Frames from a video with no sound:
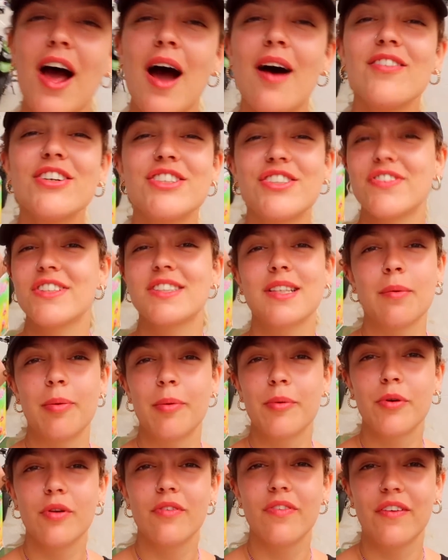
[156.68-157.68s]
know how much of this stuff I'm
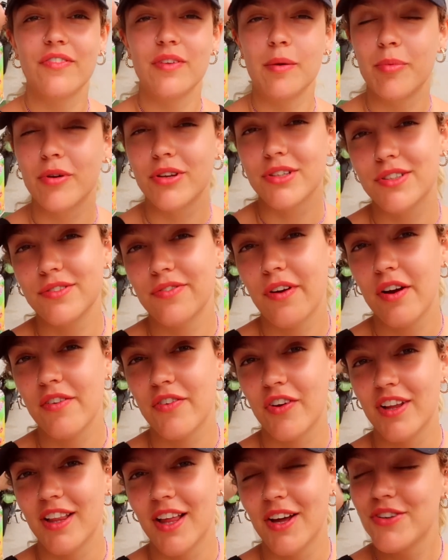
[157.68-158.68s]
going to have left in because it's very,
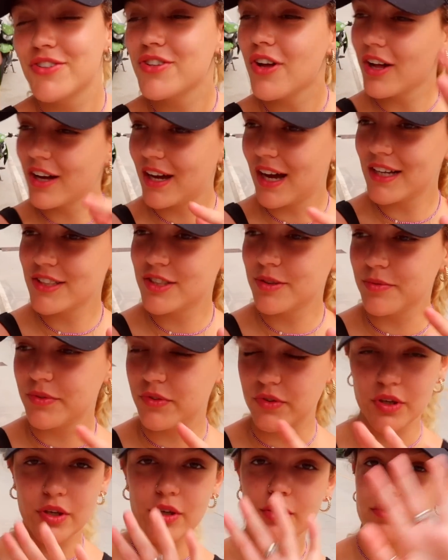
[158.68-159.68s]
very loud. So I'll catch up
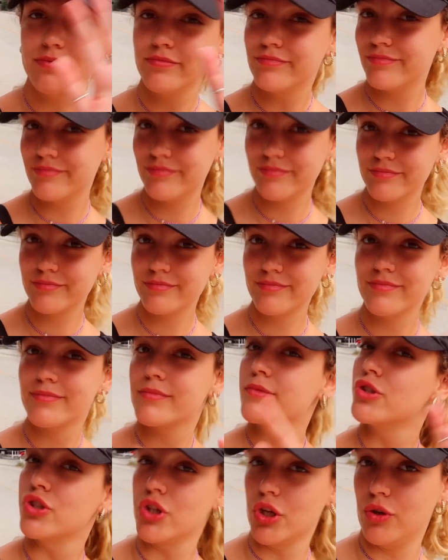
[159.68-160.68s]
with you
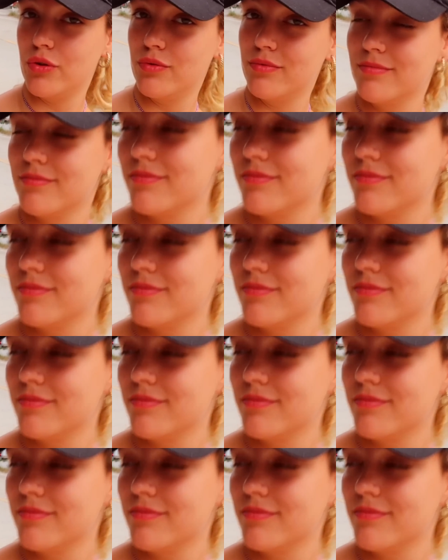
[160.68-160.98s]
soon.